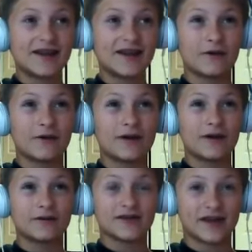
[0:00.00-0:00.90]

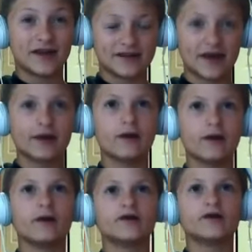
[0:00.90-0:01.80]
Sega
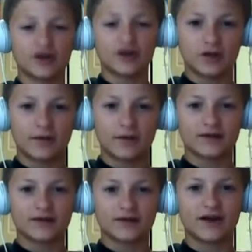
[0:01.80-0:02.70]
Saturn, Sega
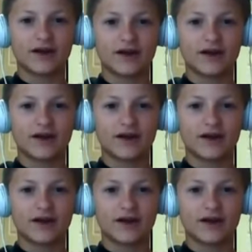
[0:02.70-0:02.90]
Dreamcast,